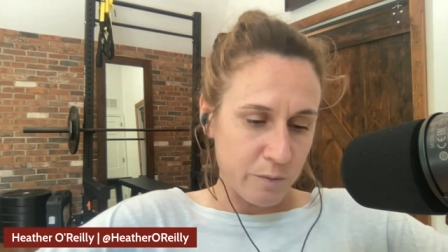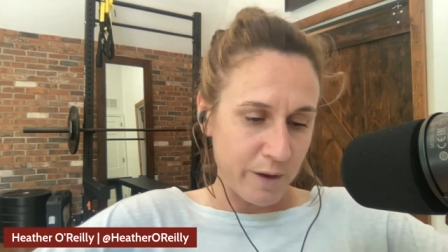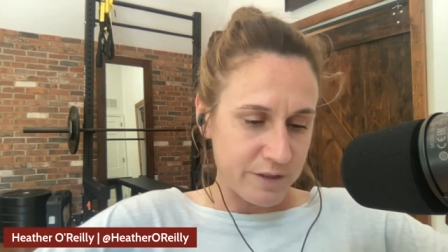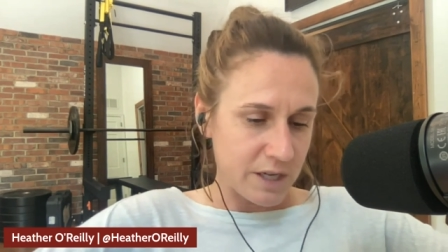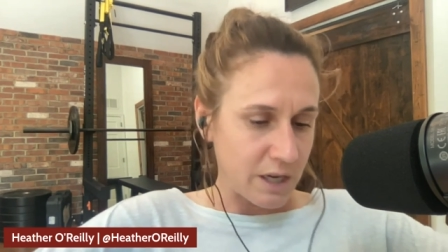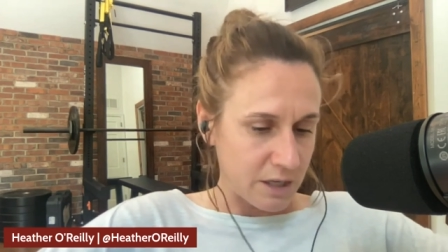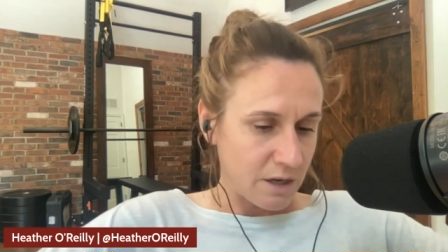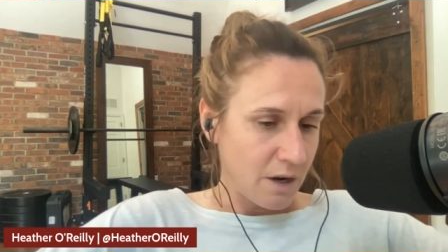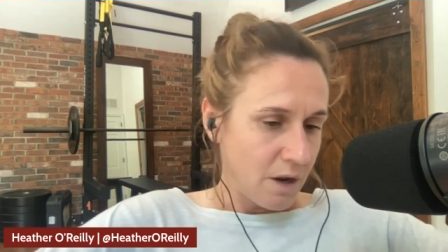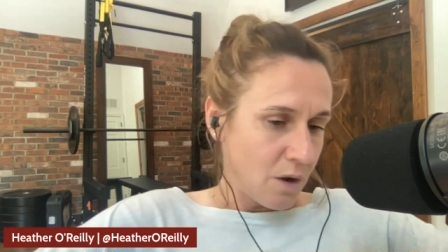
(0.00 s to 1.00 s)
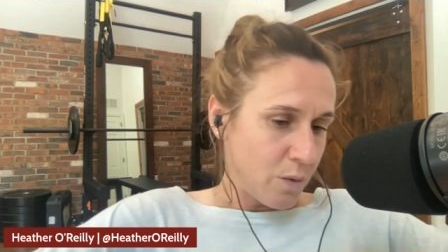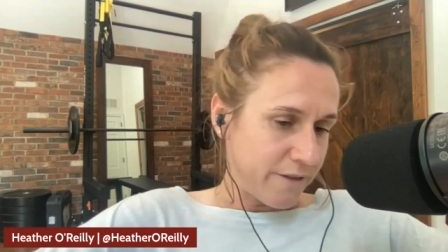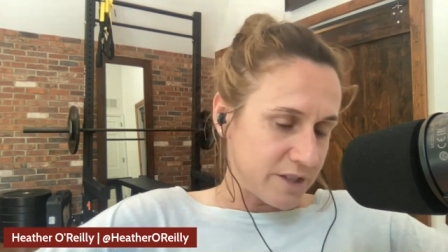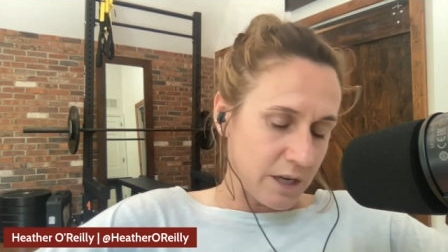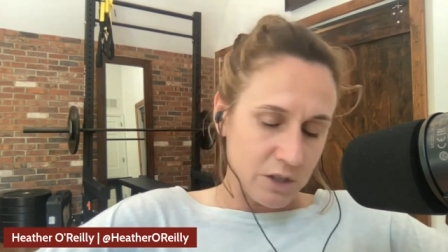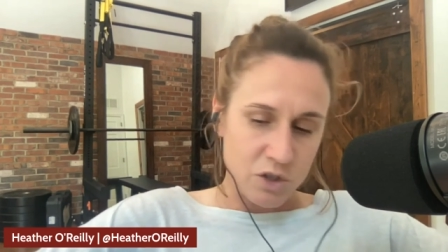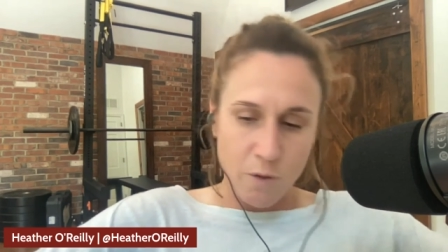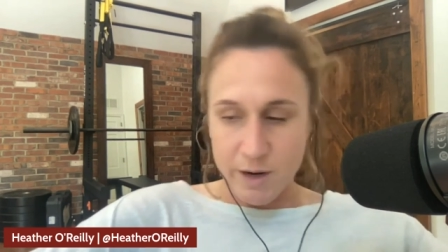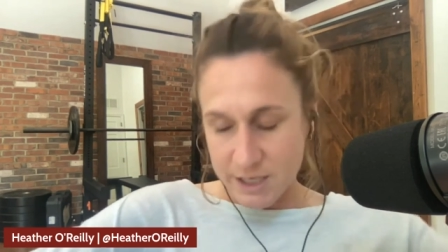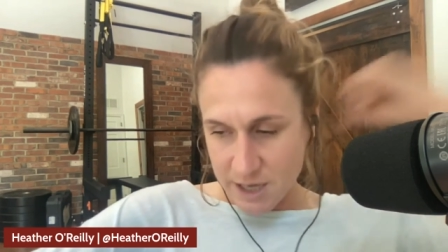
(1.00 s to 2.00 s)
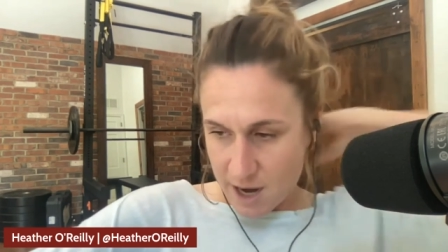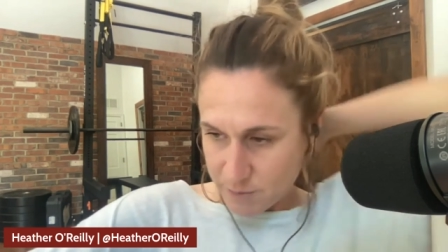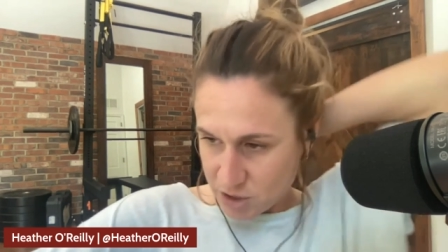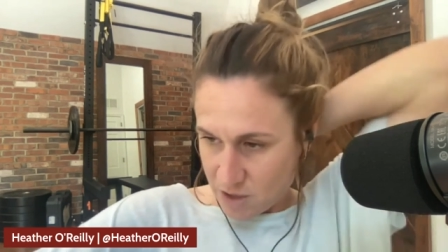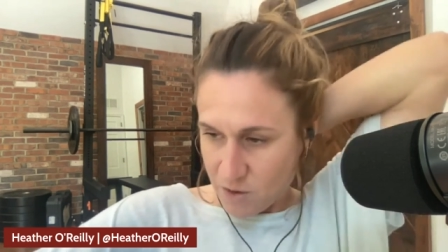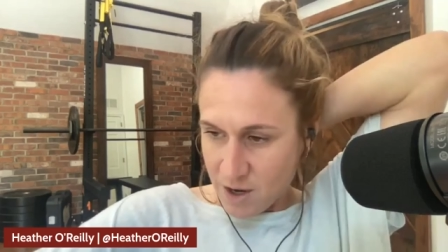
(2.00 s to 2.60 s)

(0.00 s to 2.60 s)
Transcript: We've seen it We've seen it so many times. So